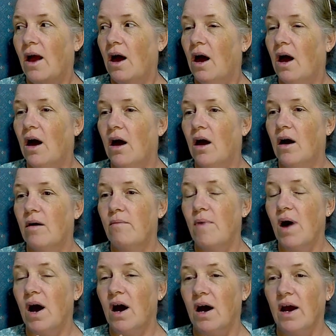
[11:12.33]
Um,
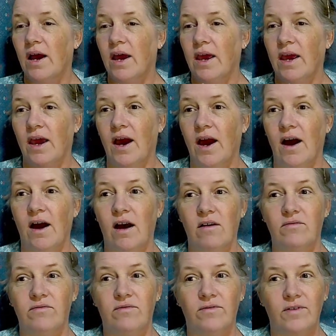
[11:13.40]
I
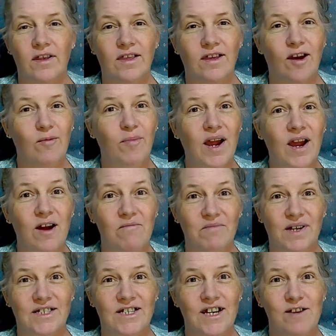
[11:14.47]
have come back on
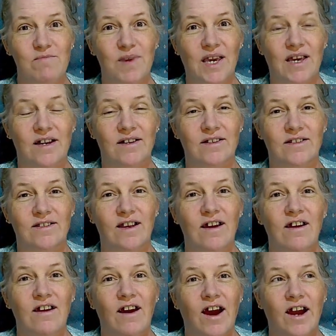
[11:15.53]
Monday because
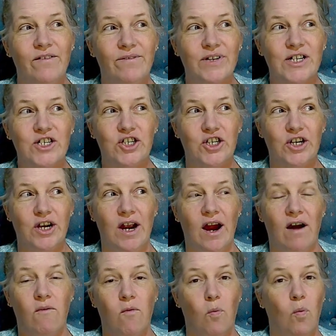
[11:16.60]
I for sure
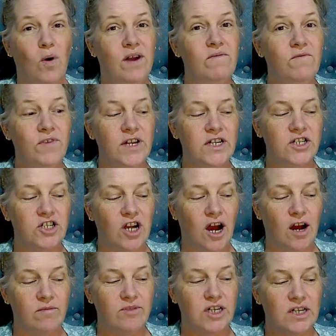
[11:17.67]
have one finished
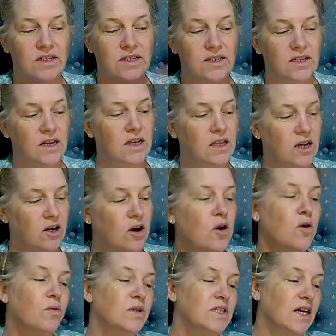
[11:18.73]
object sitting there.
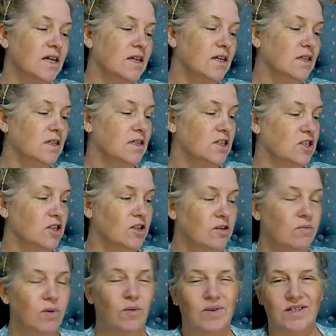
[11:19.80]
Well, technically two,
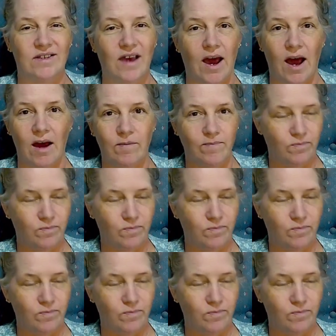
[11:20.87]
but one's a hat.